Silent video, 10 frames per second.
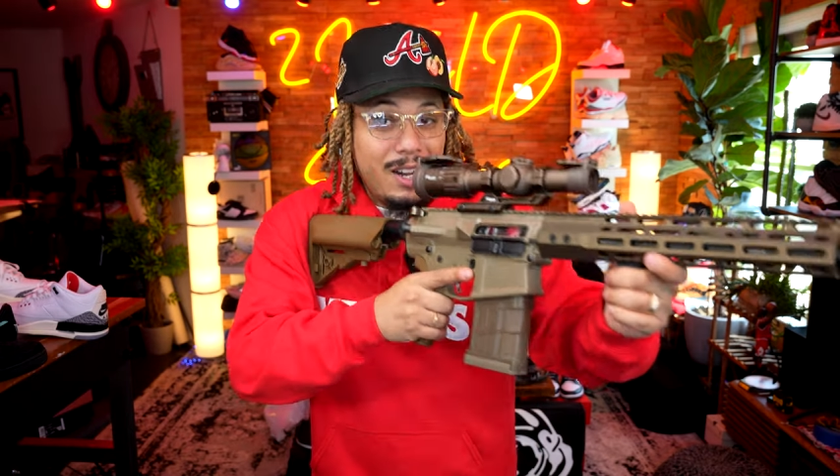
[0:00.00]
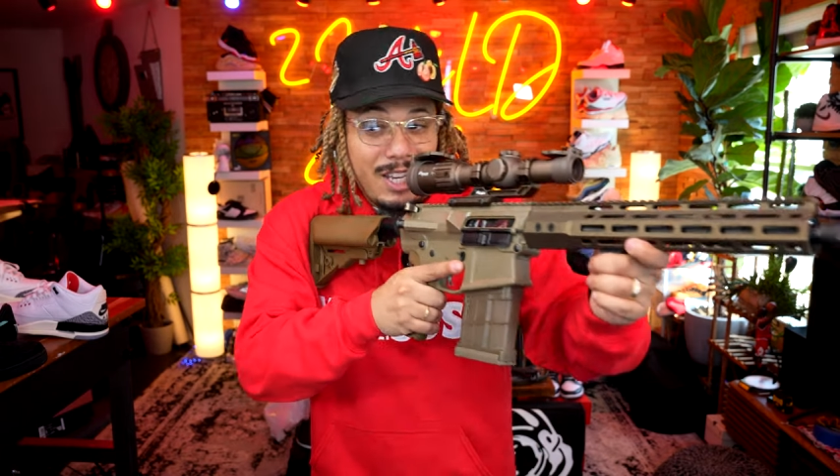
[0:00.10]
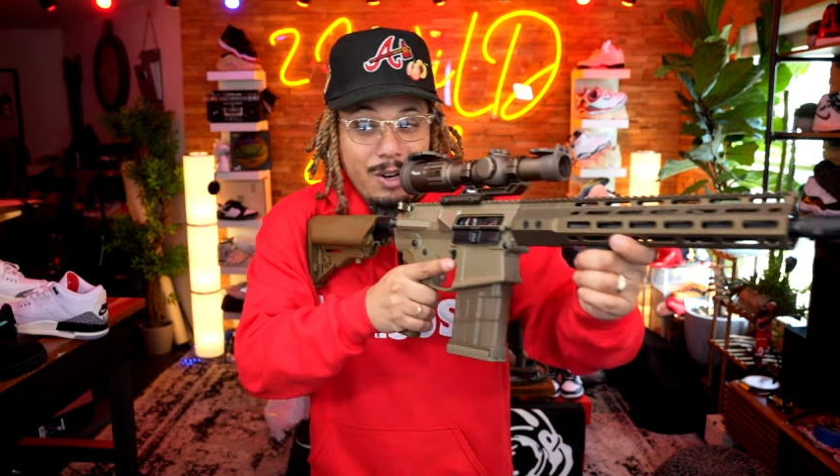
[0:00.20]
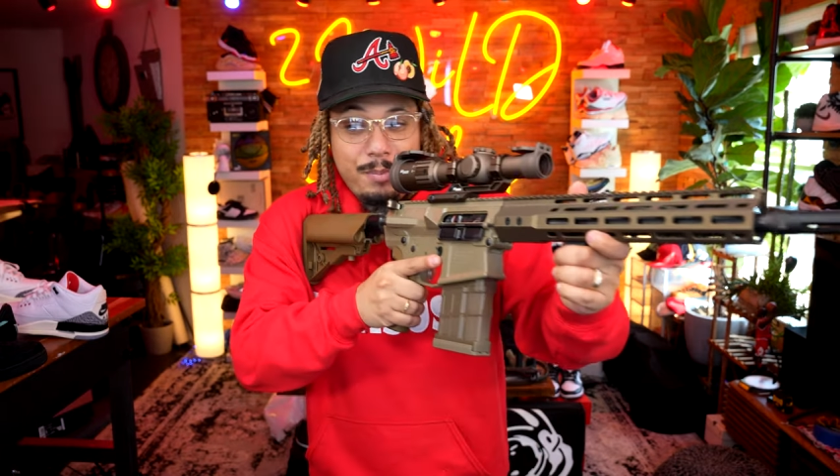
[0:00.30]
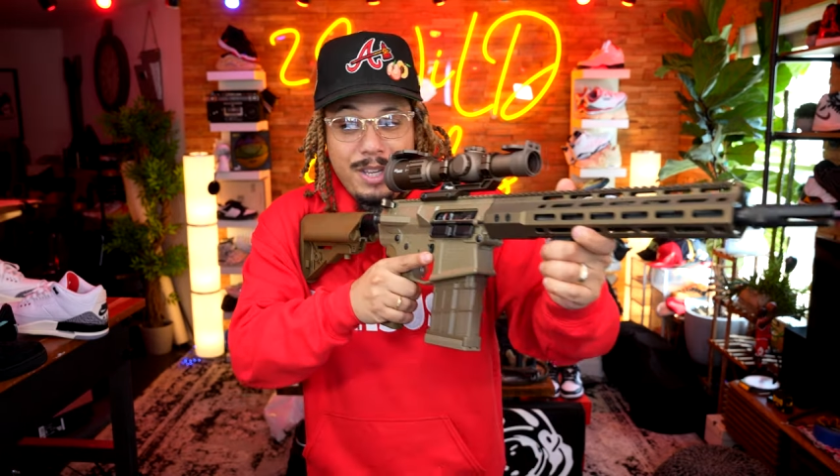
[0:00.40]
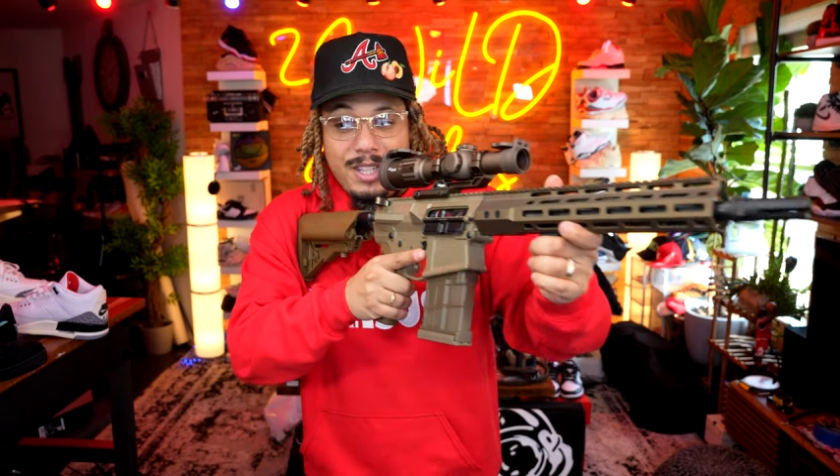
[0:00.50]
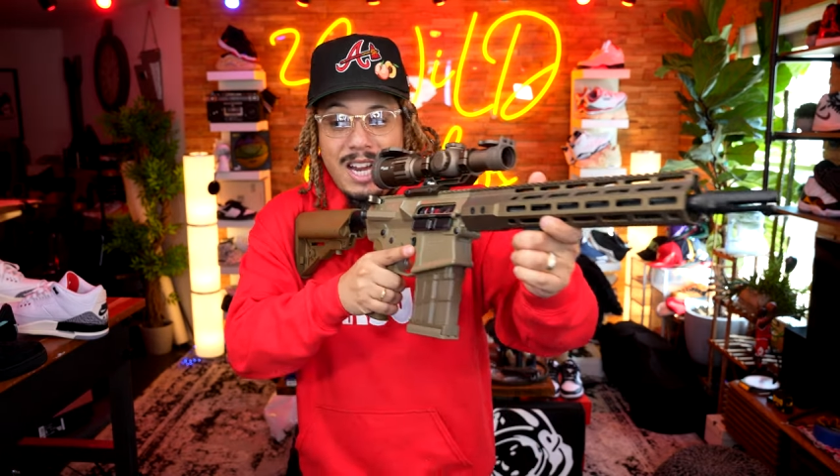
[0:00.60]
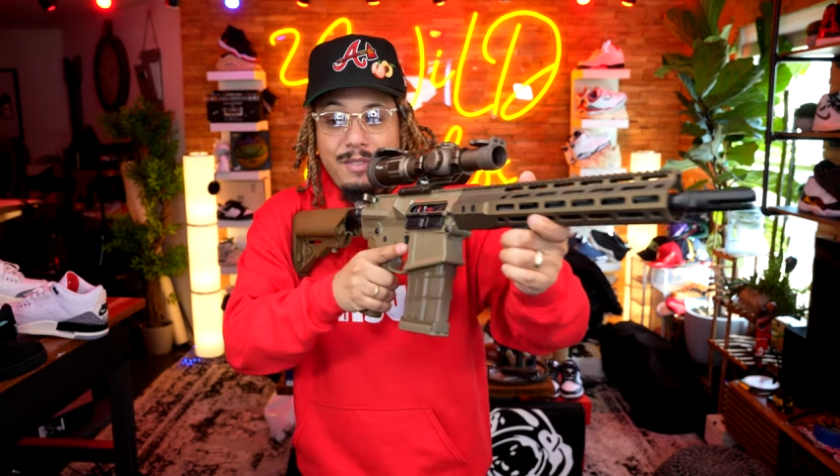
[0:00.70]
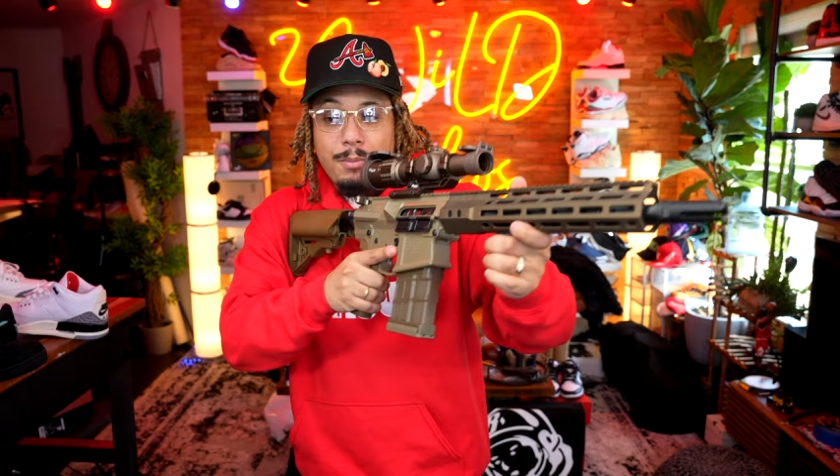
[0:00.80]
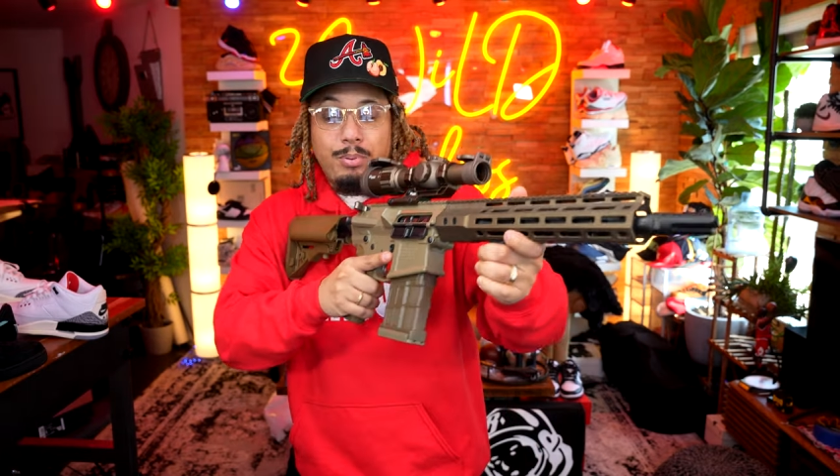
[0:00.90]
It'll be not
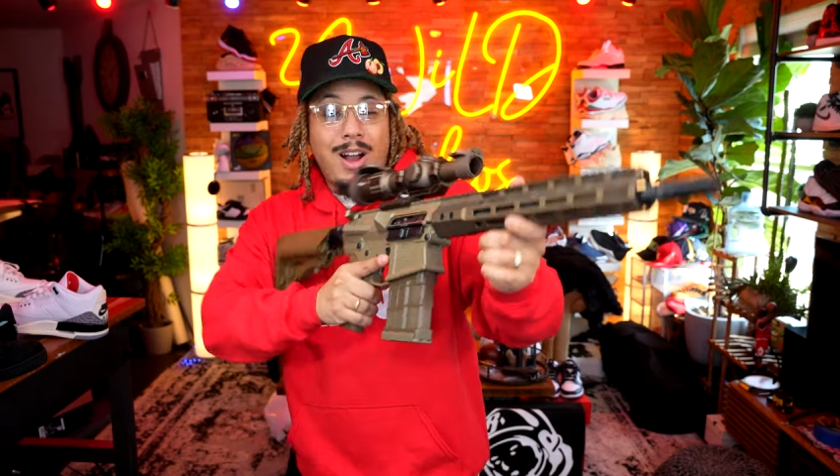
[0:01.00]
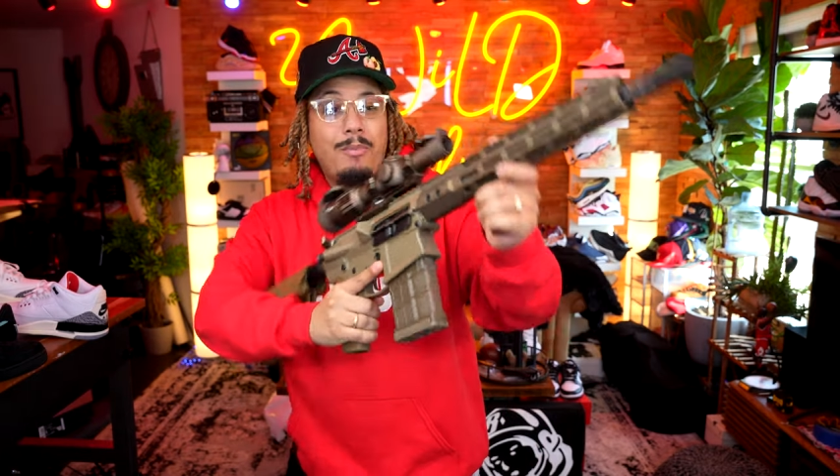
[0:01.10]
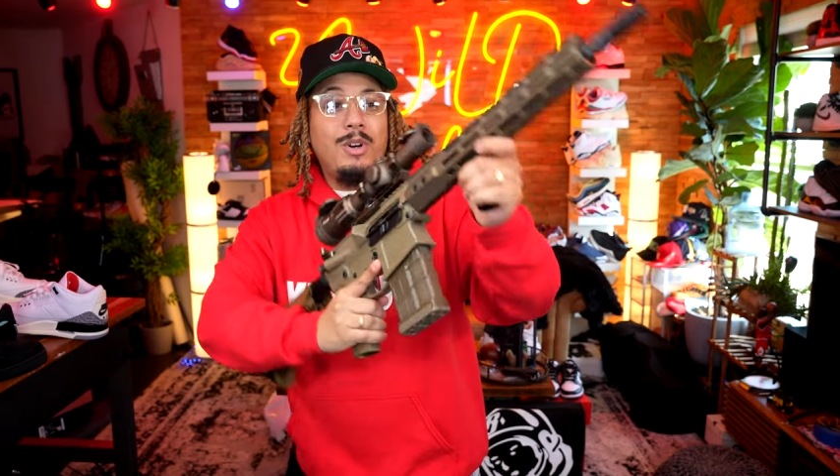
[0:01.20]
even a problem